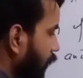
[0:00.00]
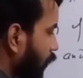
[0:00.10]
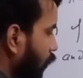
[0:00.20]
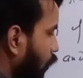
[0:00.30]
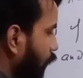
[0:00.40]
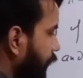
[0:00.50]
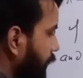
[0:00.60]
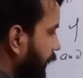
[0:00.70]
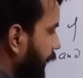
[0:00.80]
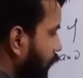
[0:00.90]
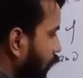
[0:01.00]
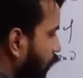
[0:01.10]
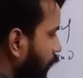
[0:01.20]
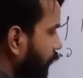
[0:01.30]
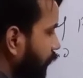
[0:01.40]
coefficient
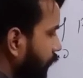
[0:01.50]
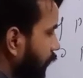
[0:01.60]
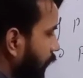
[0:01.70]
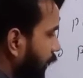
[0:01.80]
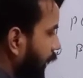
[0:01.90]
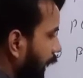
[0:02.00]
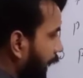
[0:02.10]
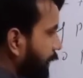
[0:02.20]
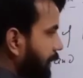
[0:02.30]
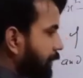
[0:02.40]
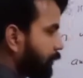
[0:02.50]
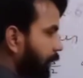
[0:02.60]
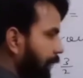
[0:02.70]
of x square.